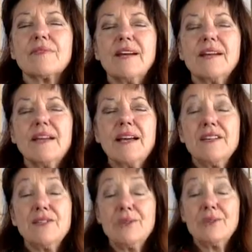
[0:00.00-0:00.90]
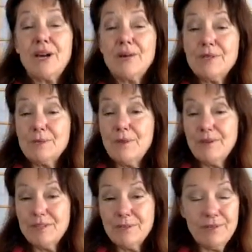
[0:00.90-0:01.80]
Again, you are not
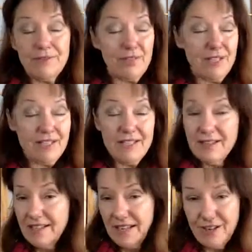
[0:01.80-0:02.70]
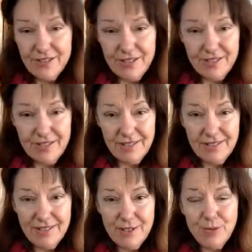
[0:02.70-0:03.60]
responsible for anything else.
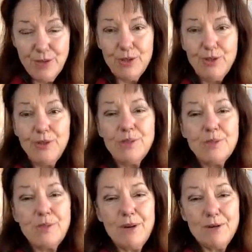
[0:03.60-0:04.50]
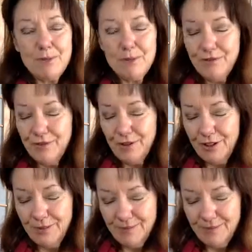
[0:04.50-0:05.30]
This is what you are responsible for.